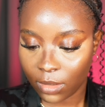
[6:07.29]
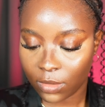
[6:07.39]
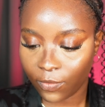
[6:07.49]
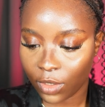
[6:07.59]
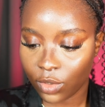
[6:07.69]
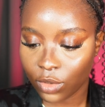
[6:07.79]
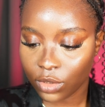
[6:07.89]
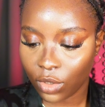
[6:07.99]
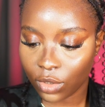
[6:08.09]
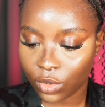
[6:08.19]
So for
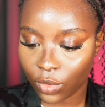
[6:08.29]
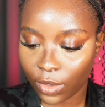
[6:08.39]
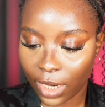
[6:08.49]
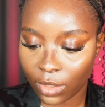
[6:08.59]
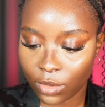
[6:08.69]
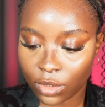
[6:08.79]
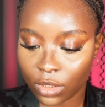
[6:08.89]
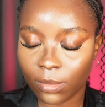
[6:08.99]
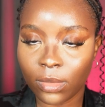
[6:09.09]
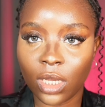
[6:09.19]
nose contour, I use
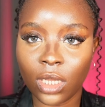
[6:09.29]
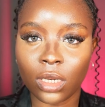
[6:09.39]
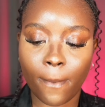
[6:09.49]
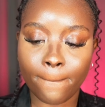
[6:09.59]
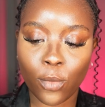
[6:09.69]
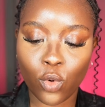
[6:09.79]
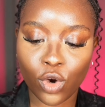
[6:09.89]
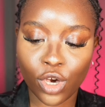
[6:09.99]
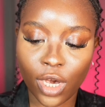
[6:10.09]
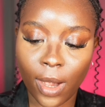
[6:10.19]
something
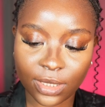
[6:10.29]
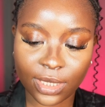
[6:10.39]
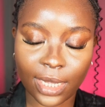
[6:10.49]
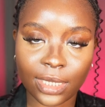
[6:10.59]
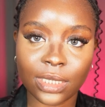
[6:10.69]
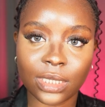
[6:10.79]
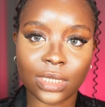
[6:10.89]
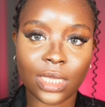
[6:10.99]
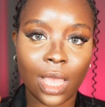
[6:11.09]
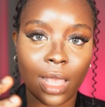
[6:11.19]
more
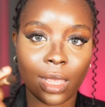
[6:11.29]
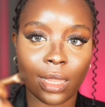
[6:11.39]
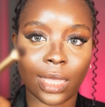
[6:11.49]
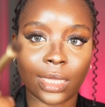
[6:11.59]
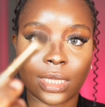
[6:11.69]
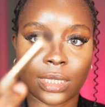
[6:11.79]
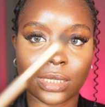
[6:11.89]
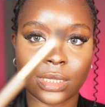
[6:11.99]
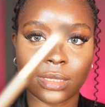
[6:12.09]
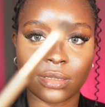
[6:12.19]
precise, like
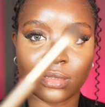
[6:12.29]
this.